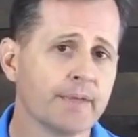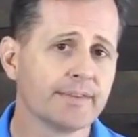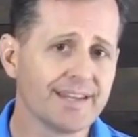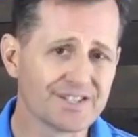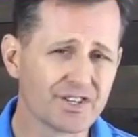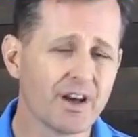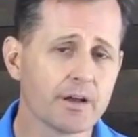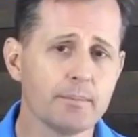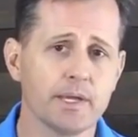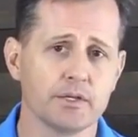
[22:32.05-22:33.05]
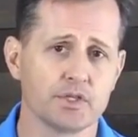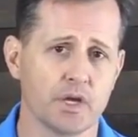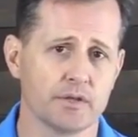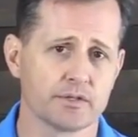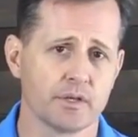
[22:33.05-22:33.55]
that it's going to be
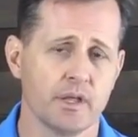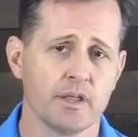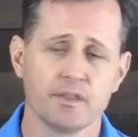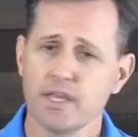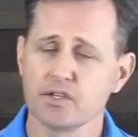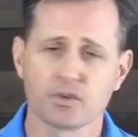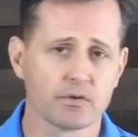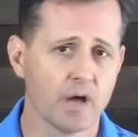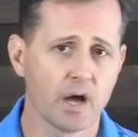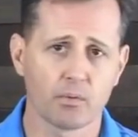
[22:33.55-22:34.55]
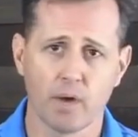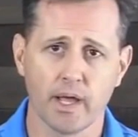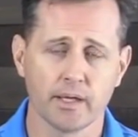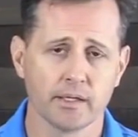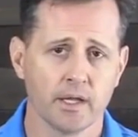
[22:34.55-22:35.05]
unjust. Things are not right.